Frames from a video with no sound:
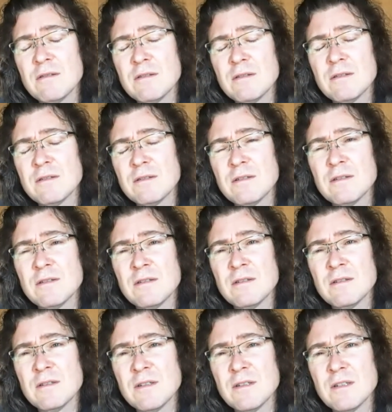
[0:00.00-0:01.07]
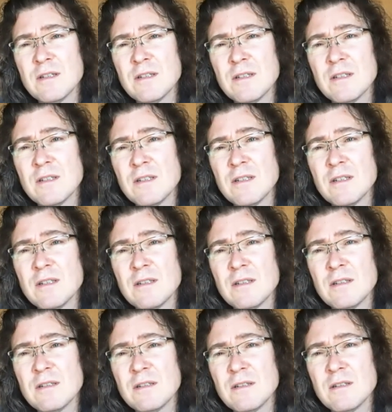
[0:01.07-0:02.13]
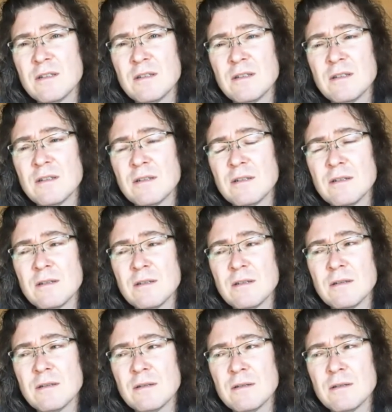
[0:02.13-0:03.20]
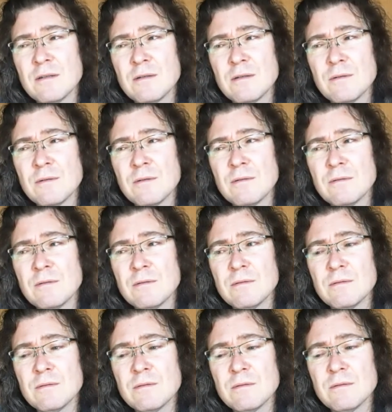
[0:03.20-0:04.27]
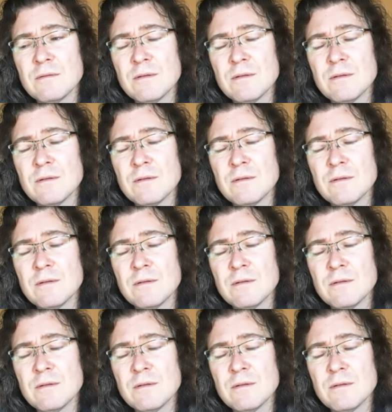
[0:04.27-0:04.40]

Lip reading: Nobody speaks.